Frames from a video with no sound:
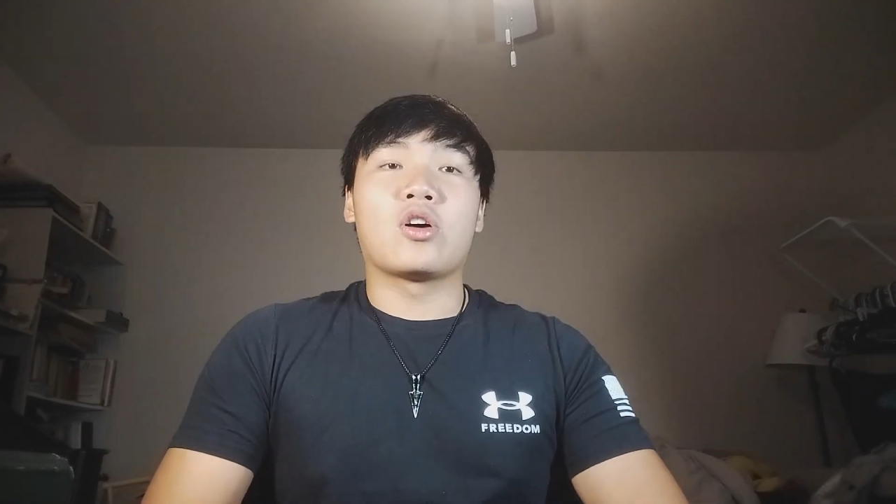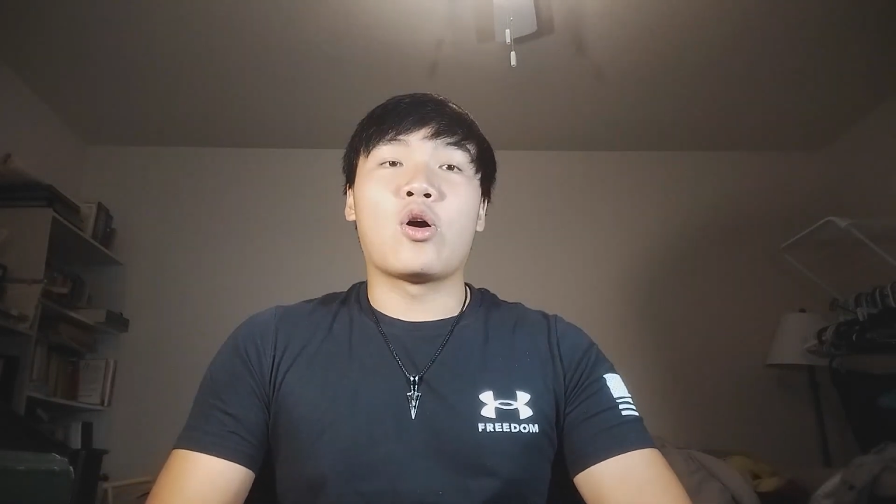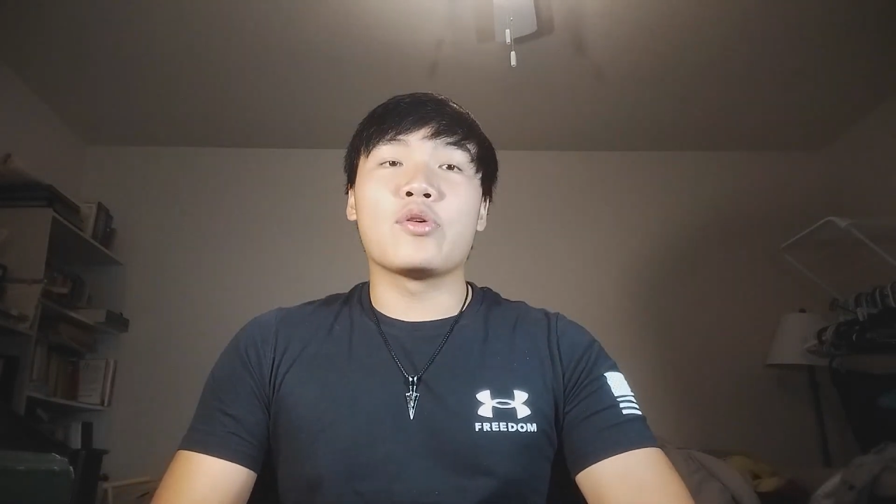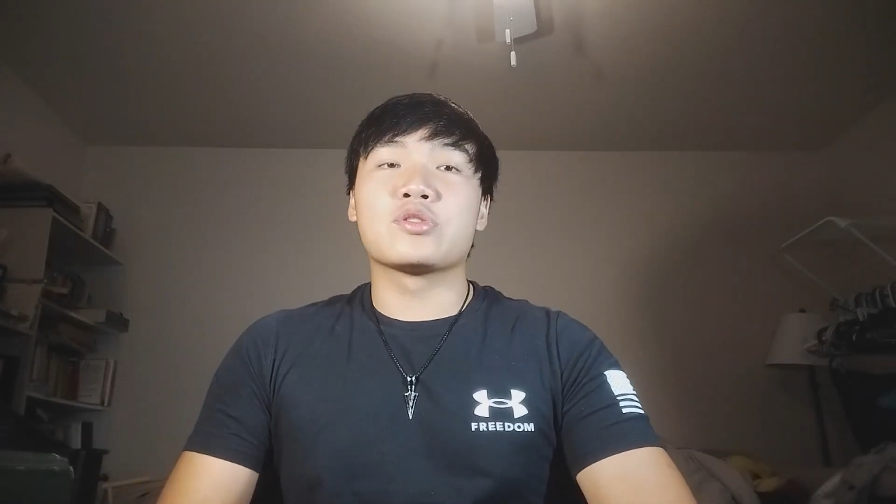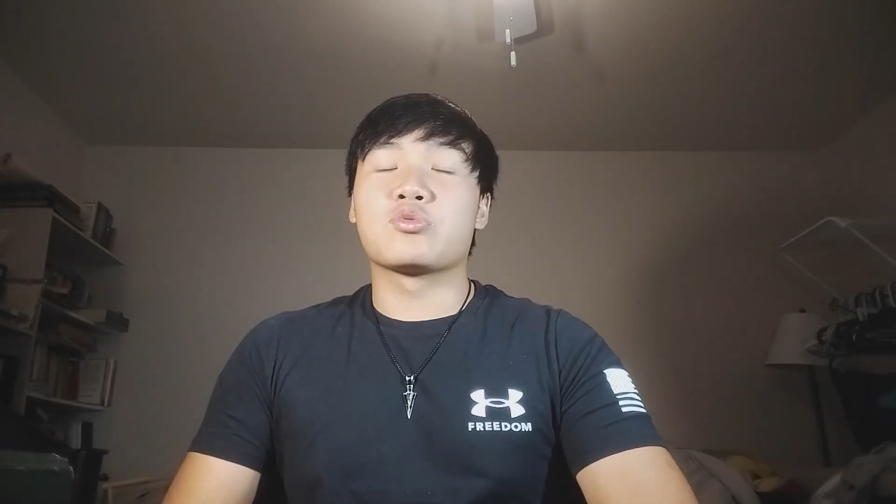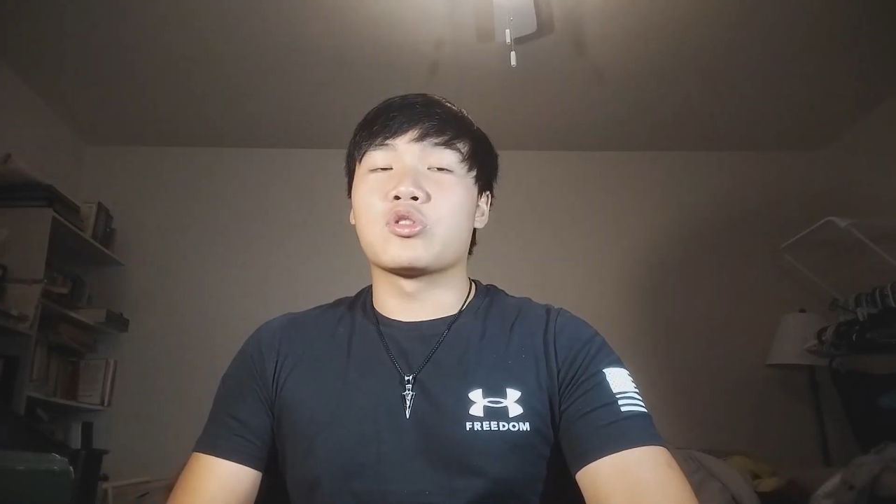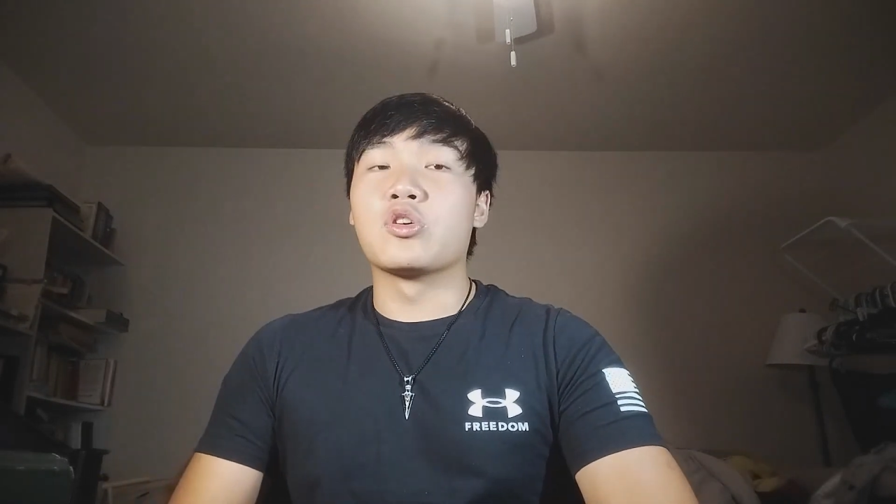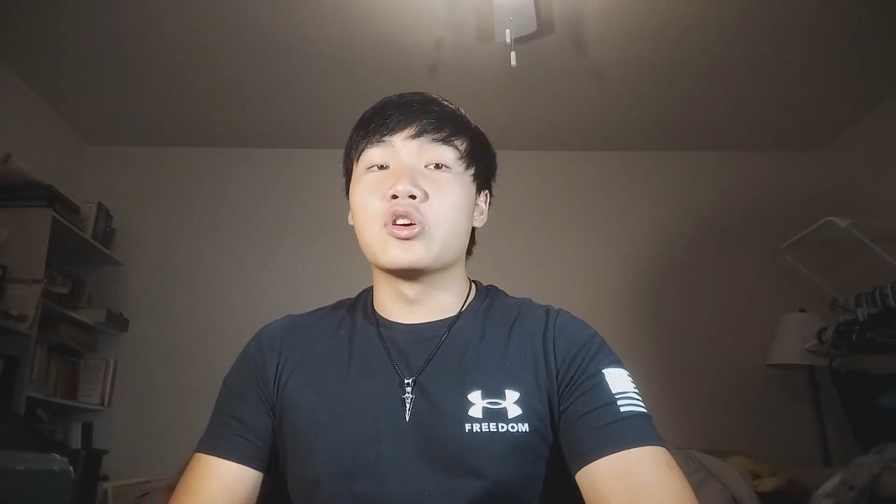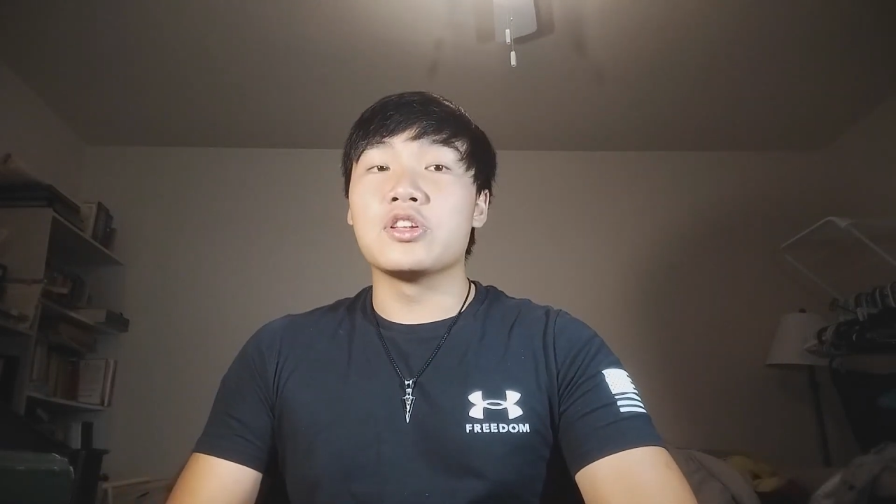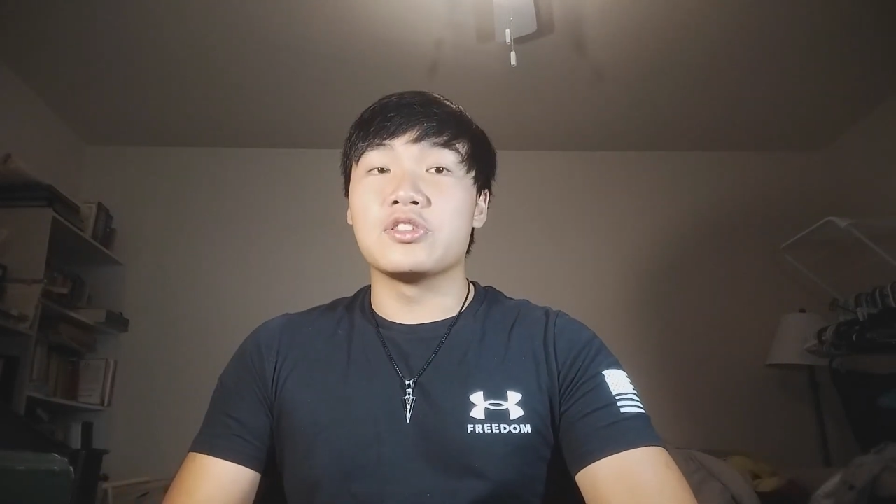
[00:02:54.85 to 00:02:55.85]
always wear a
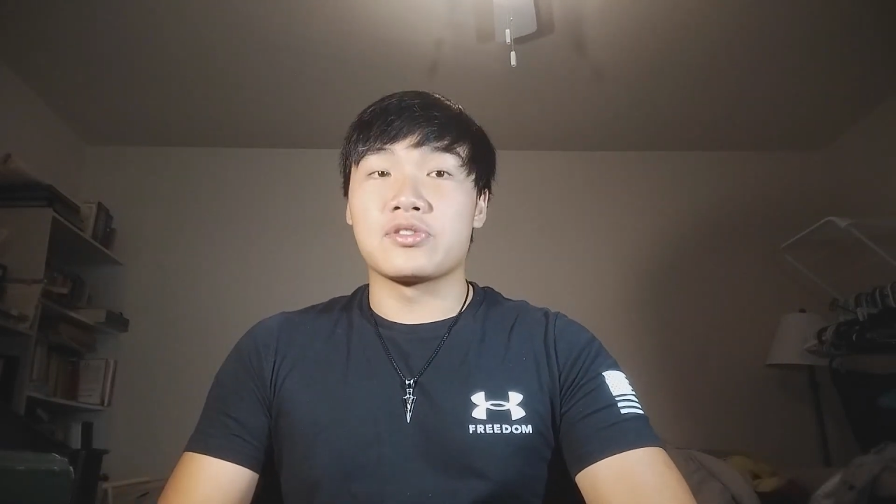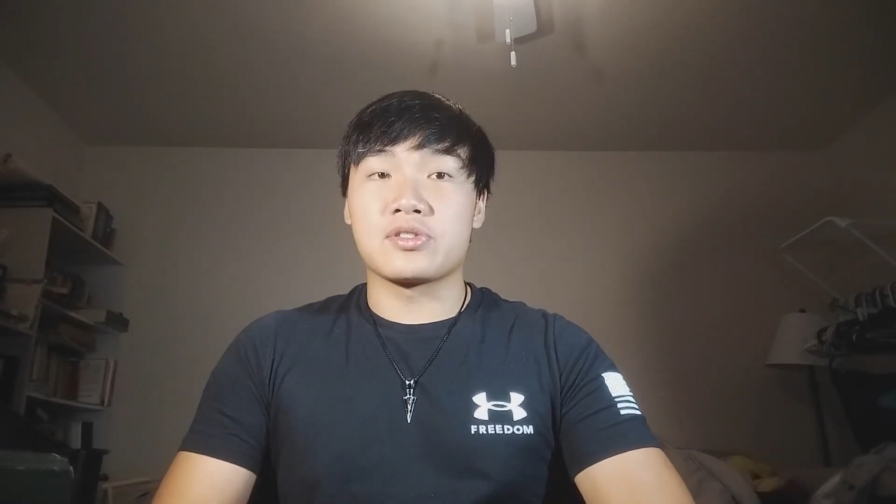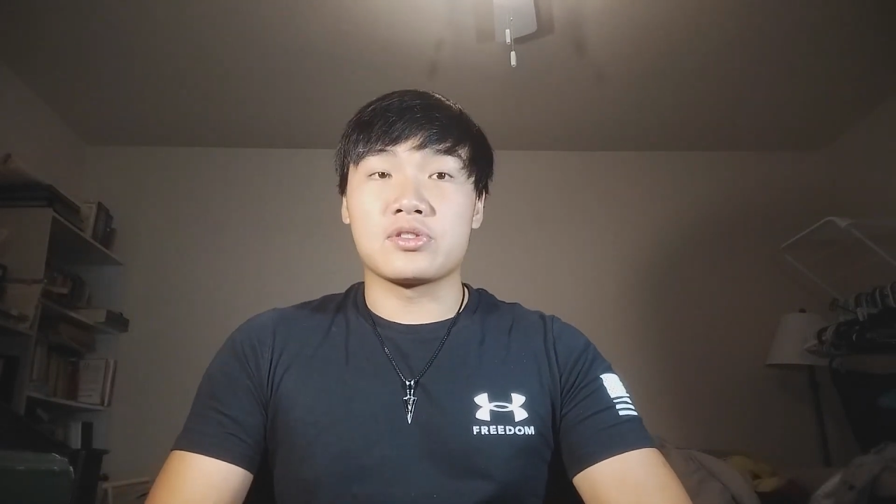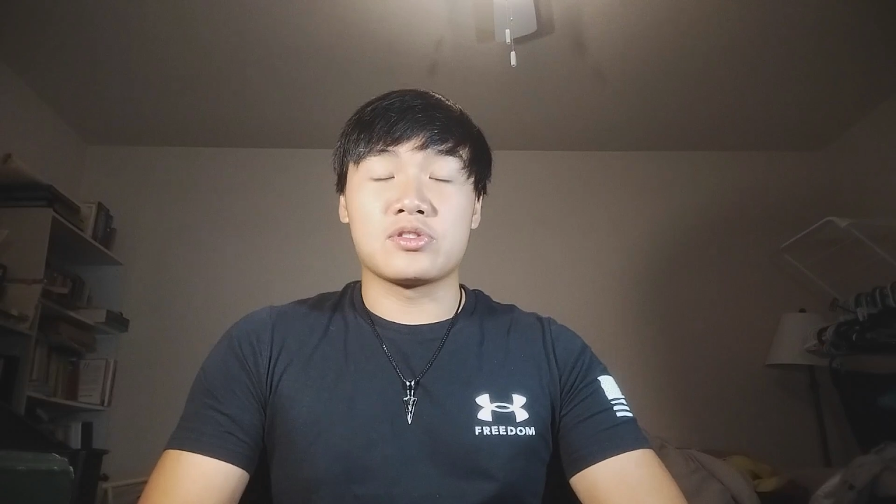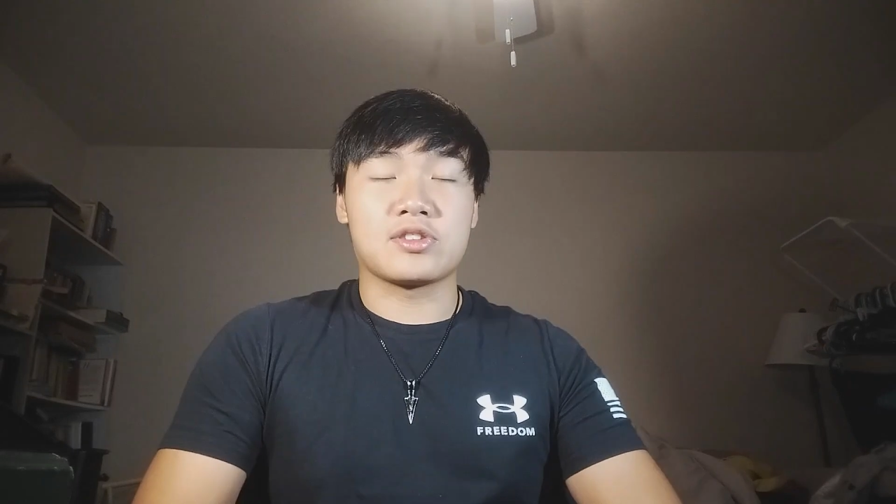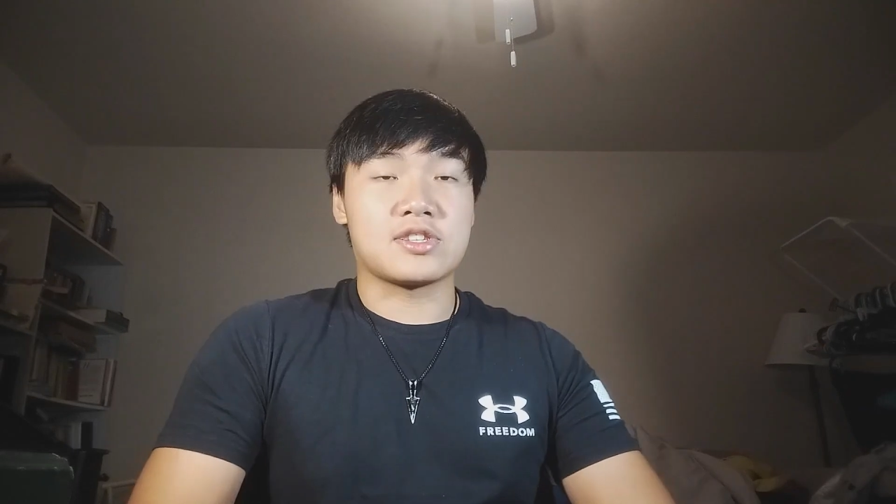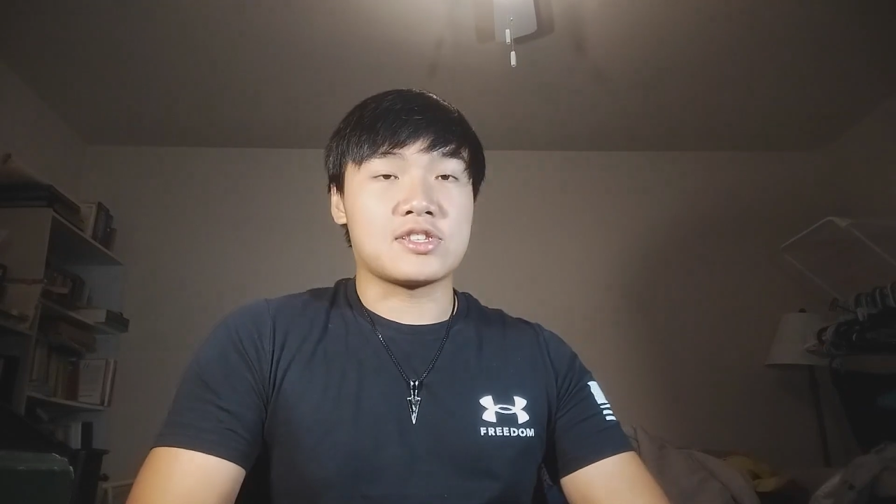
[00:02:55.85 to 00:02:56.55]
hoodie during